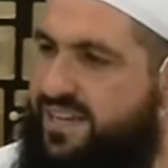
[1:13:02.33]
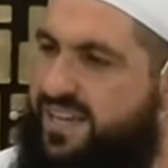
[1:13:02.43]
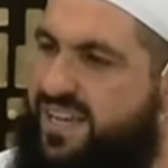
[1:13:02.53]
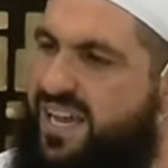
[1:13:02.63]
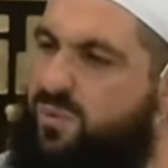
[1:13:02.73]

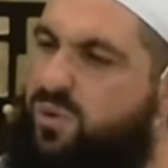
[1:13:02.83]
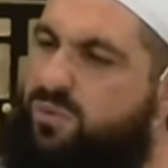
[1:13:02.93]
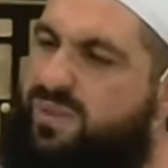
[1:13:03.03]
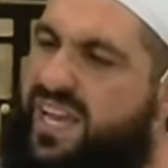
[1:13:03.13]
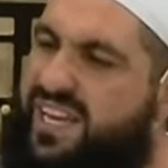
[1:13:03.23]
A real
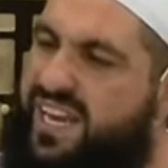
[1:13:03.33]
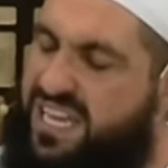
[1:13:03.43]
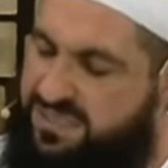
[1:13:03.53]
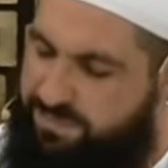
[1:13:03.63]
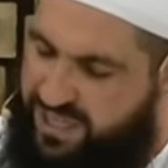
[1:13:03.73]
man
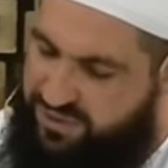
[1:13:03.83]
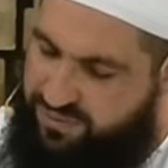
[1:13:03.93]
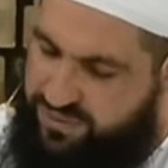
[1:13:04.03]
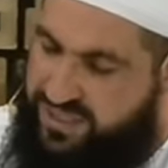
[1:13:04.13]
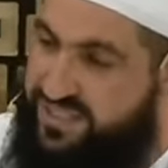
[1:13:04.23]
has
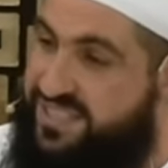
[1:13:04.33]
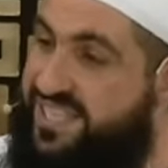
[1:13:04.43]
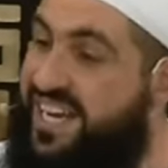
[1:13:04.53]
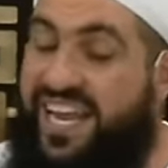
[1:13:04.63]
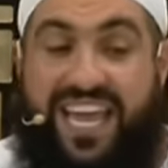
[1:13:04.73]
bashfulness.
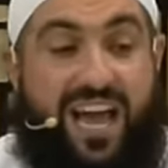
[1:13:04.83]
Today, our